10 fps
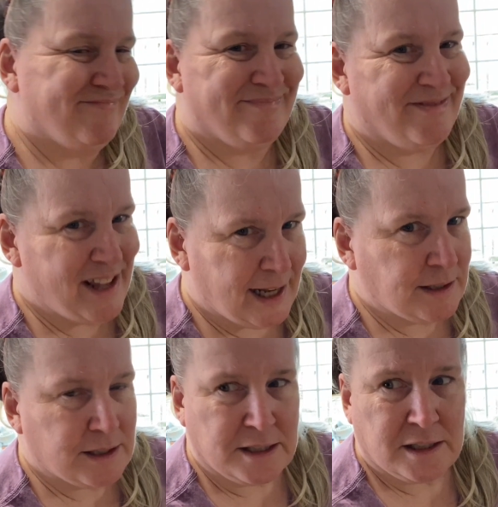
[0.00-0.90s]

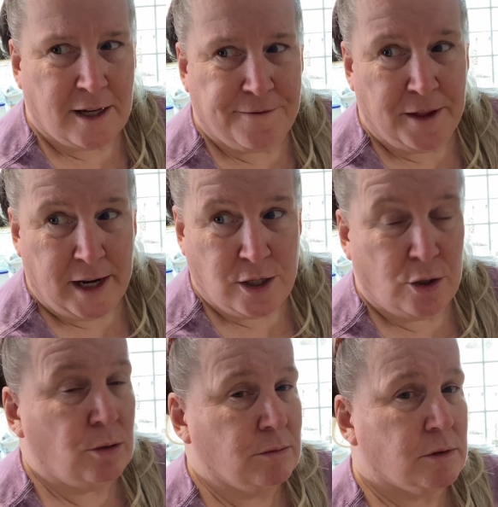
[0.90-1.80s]
that's the stuff that I
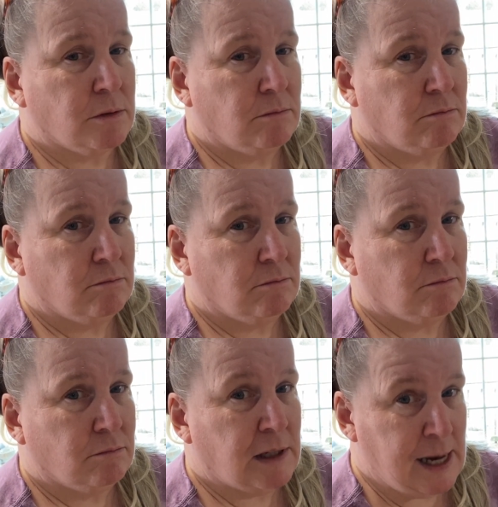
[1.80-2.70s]
don't
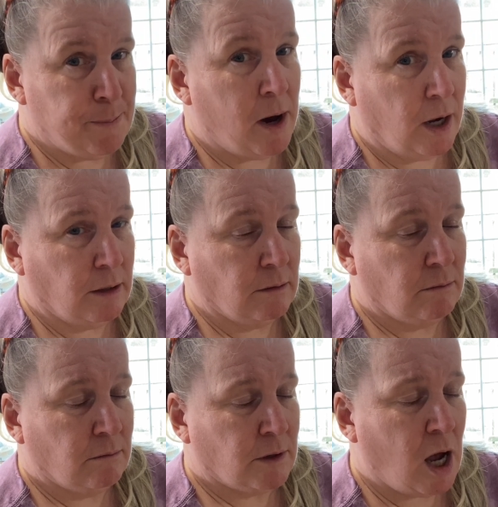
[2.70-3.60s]
keep on
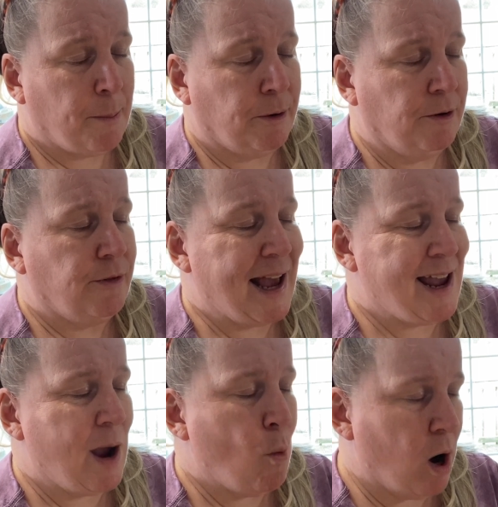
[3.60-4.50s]
top of like
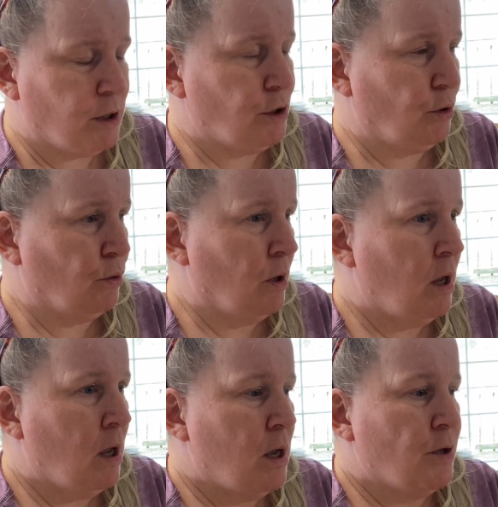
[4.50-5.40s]
I want to.
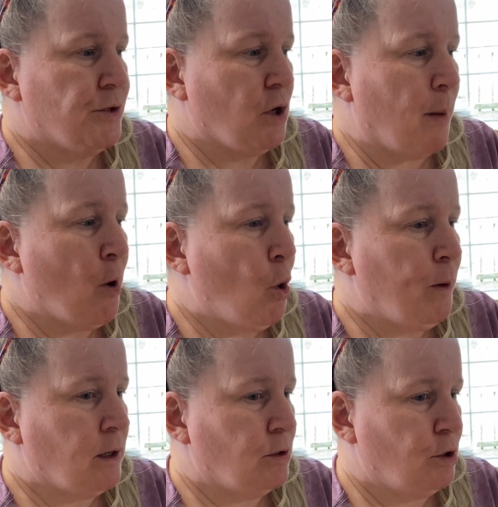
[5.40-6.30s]
So I'm
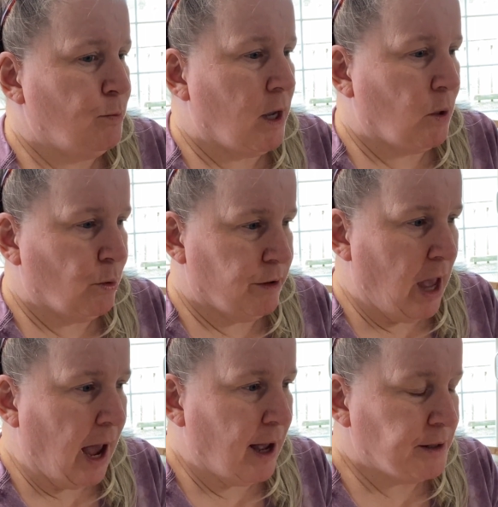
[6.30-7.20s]
hoping to do better with
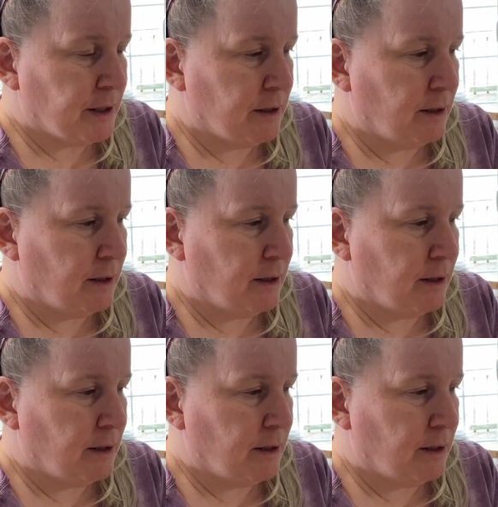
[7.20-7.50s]
that.